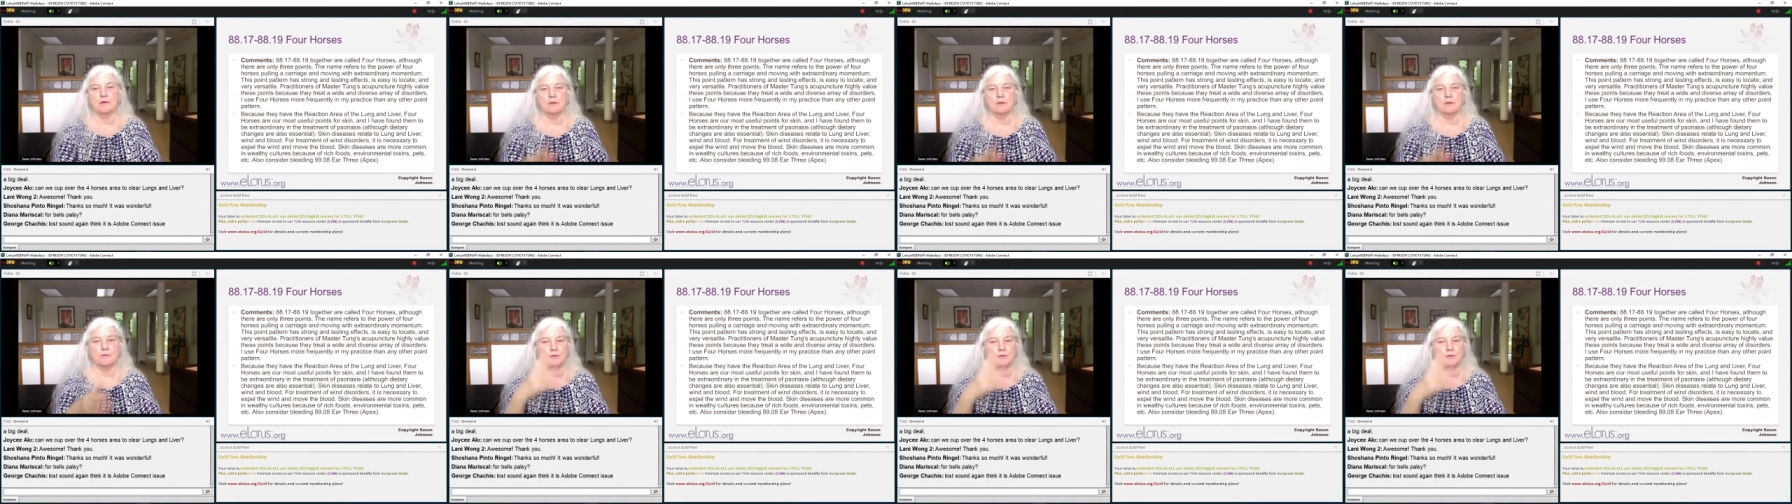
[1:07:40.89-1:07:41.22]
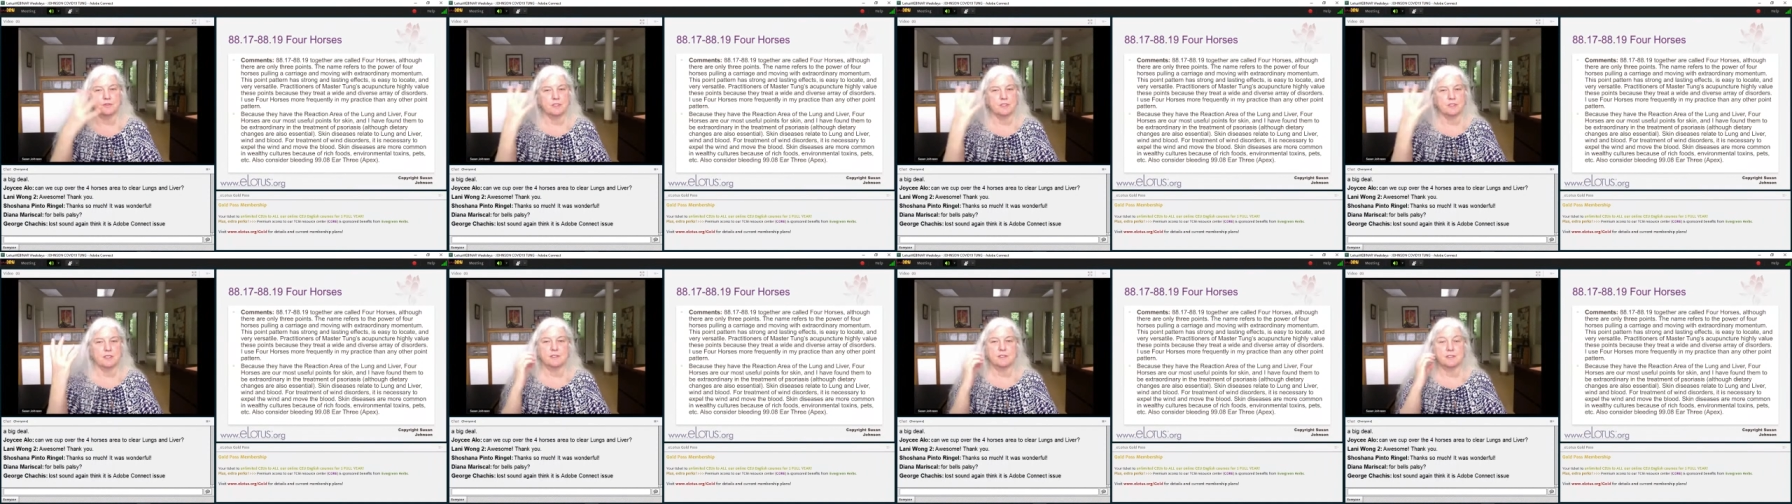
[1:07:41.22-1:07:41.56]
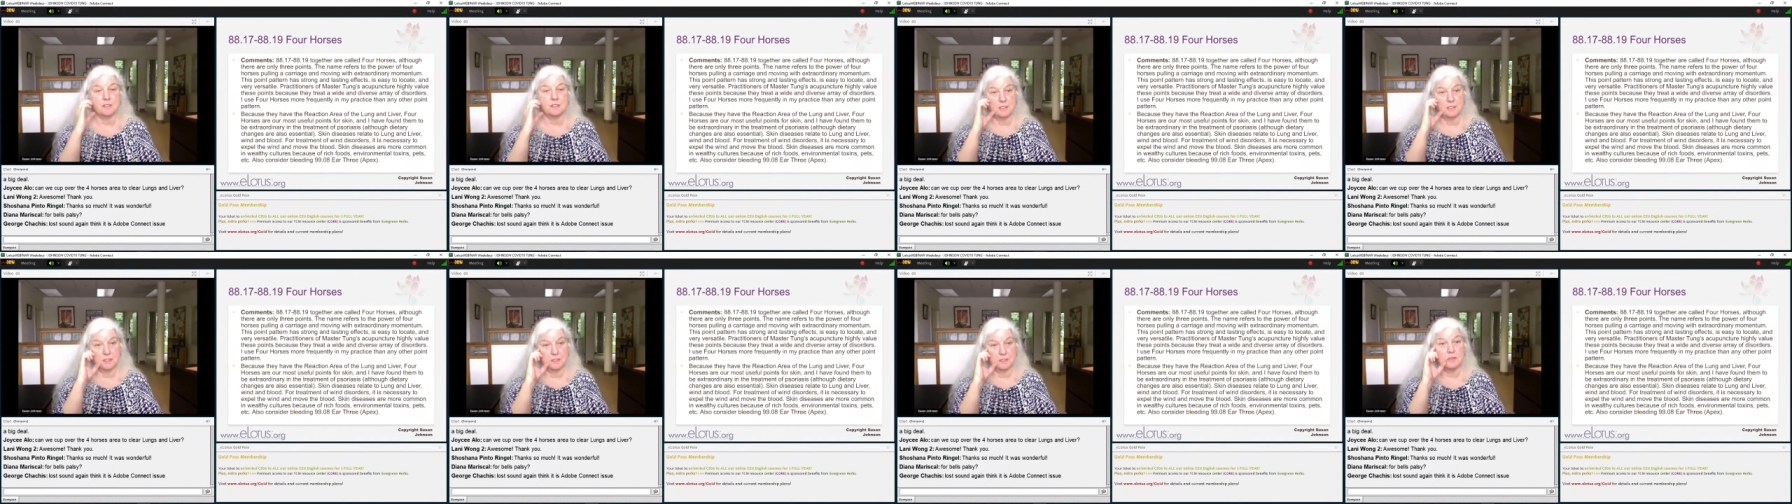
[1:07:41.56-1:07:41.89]
Good for skin
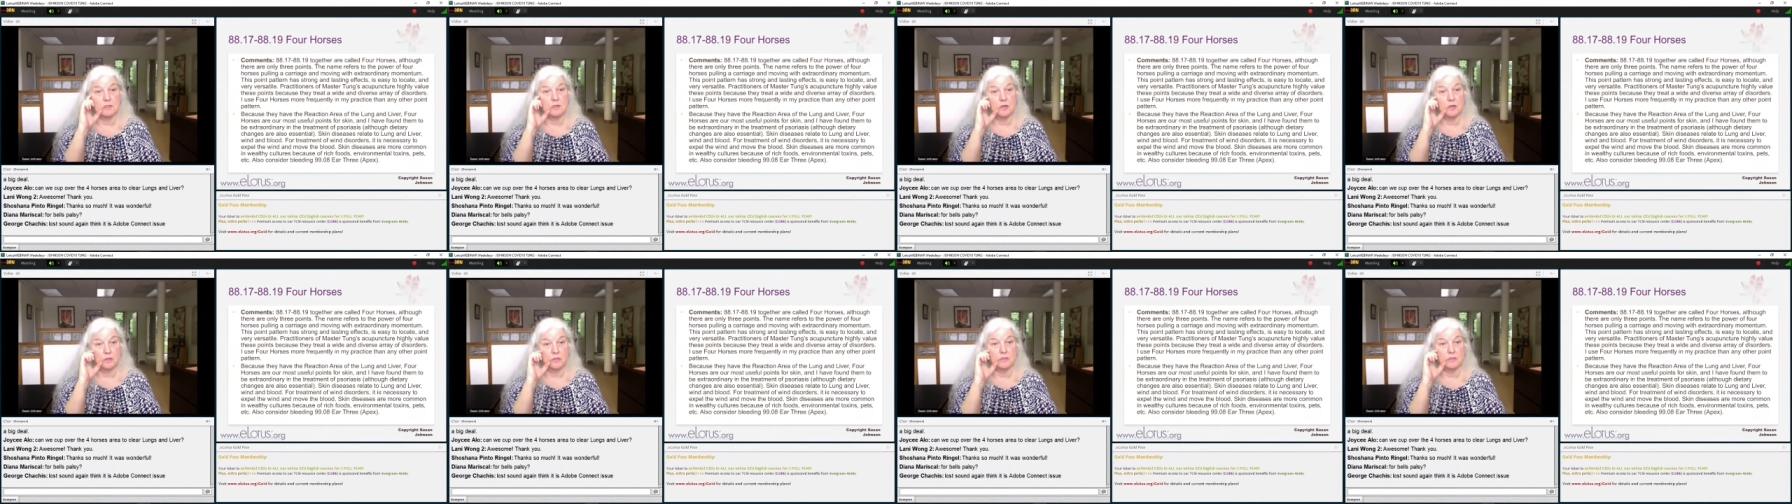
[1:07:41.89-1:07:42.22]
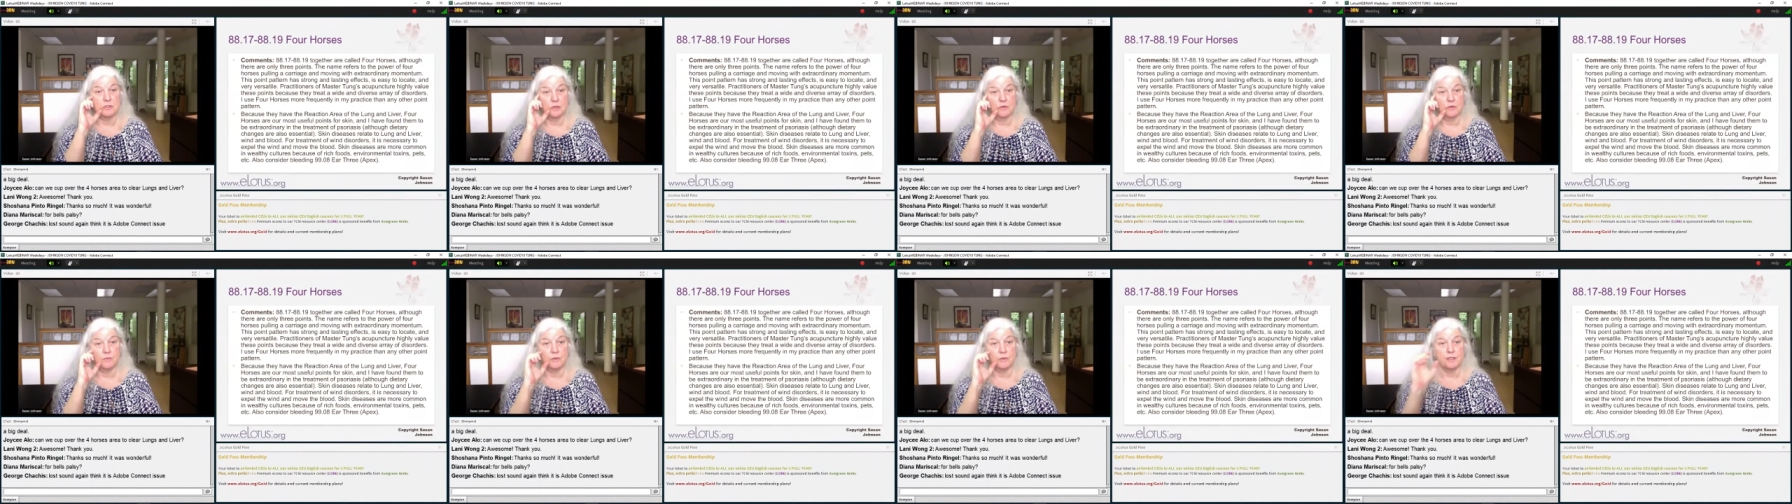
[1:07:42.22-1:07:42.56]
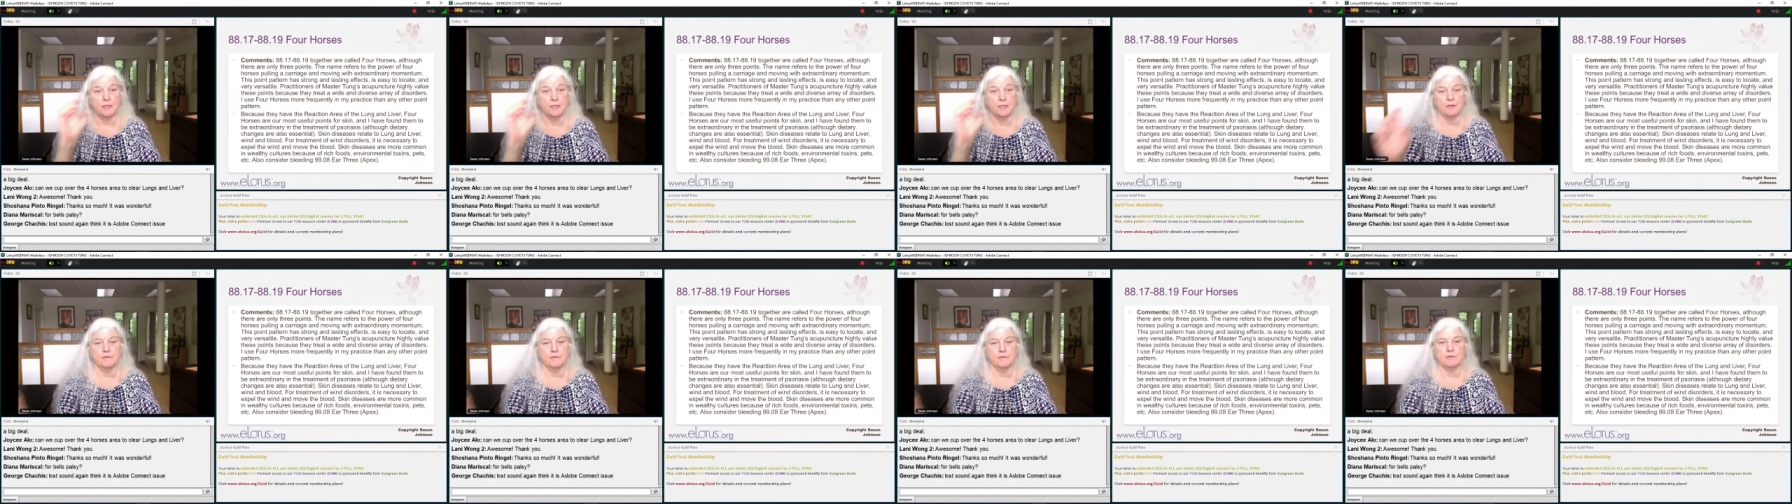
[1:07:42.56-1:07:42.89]
diseases also.
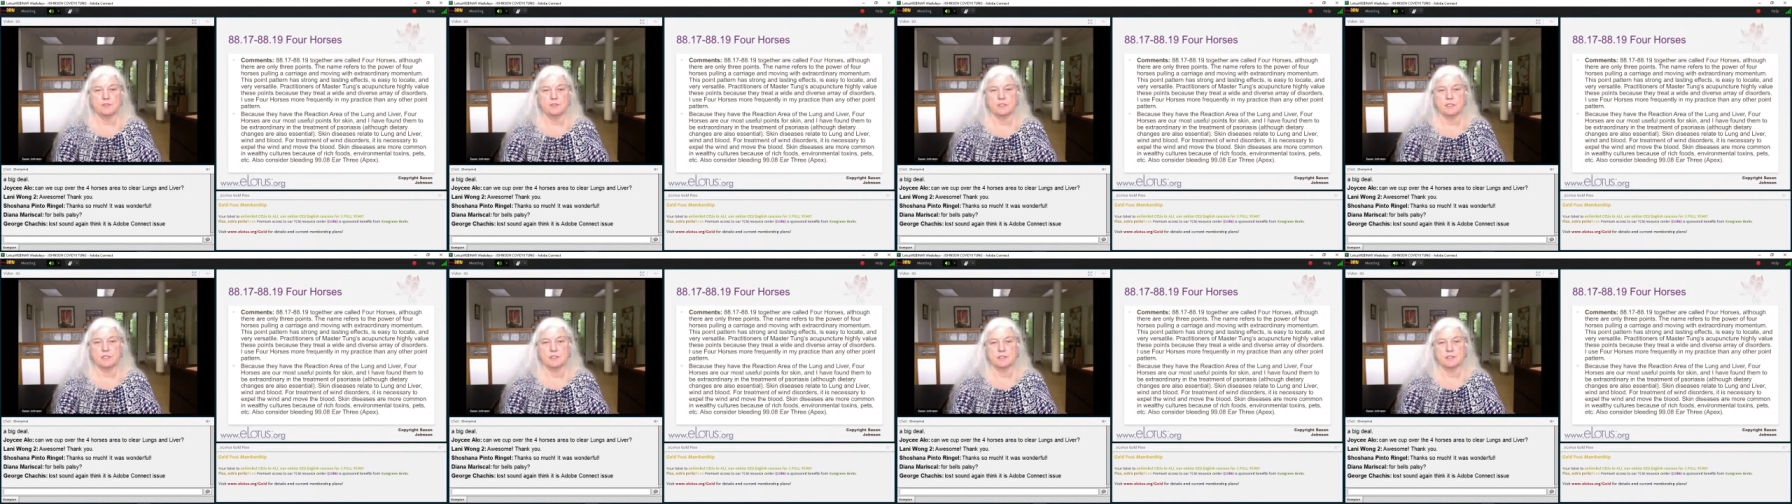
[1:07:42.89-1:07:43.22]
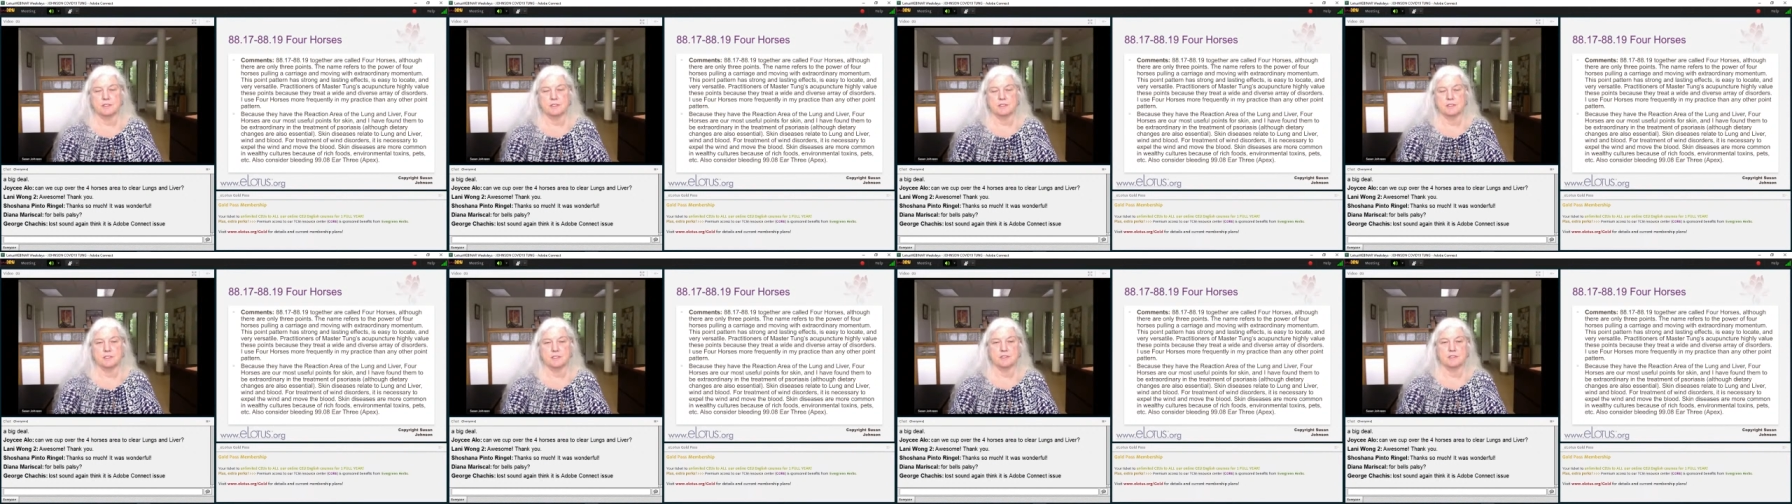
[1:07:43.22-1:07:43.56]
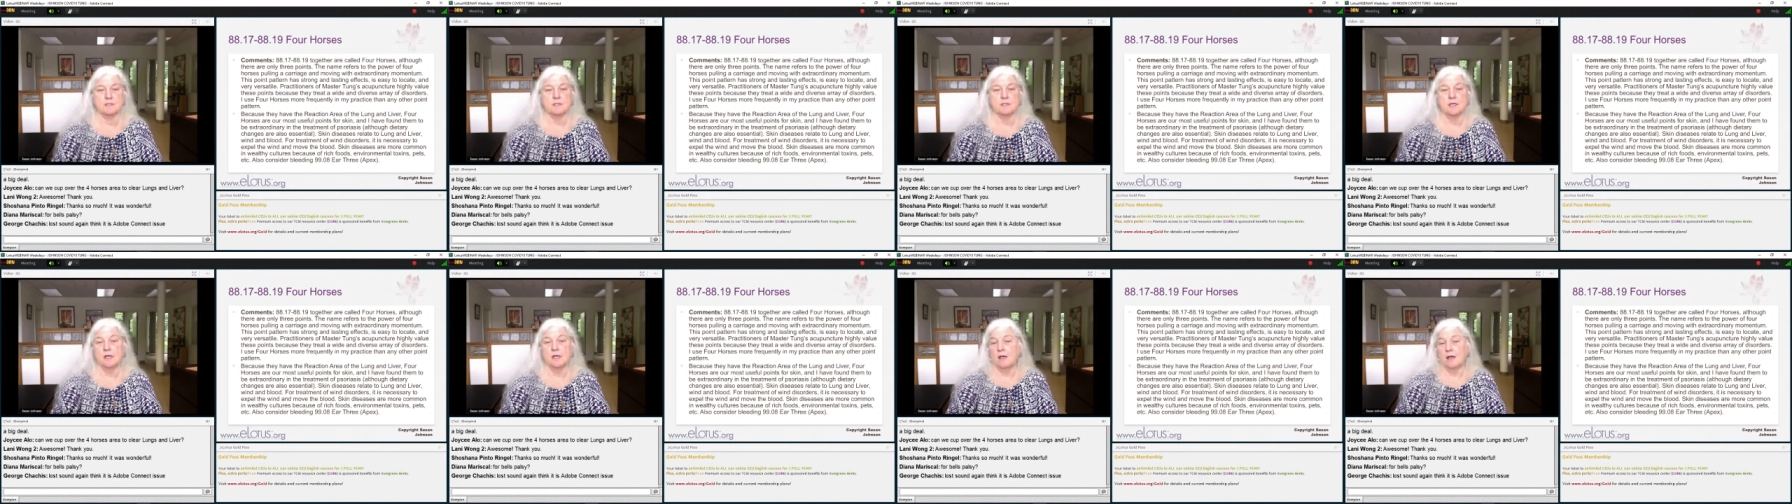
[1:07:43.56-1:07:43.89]
Really good for skin
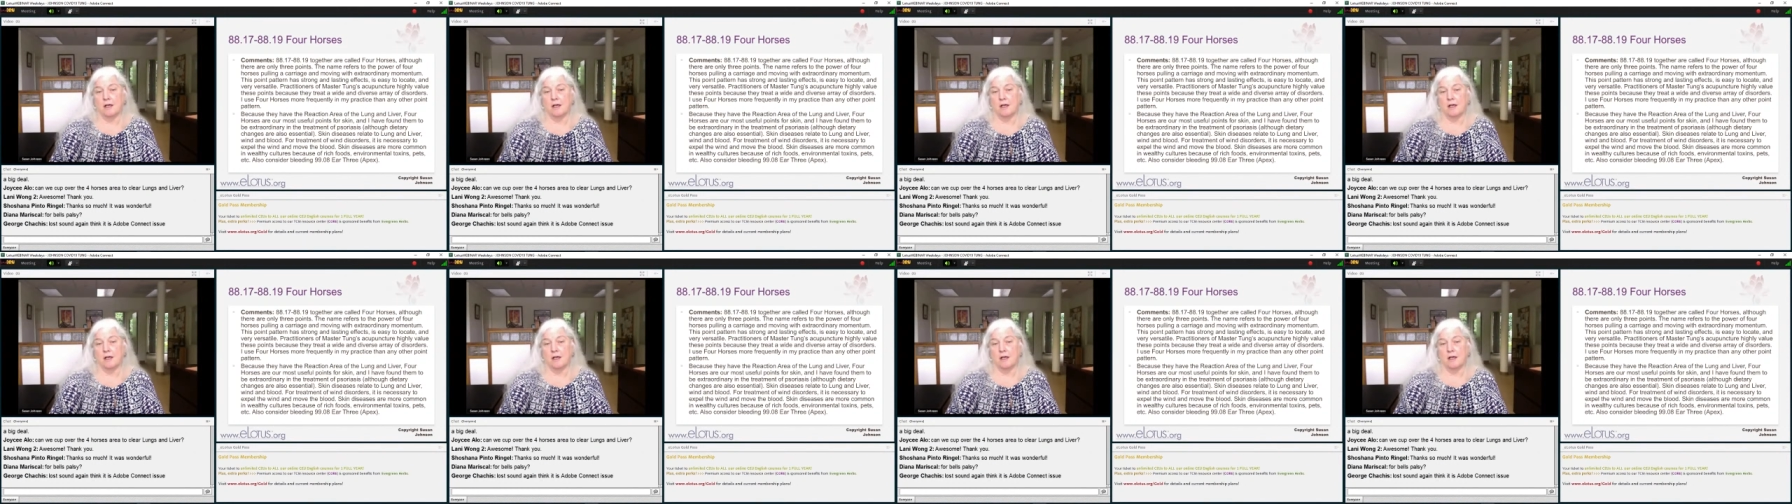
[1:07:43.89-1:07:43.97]
diseases.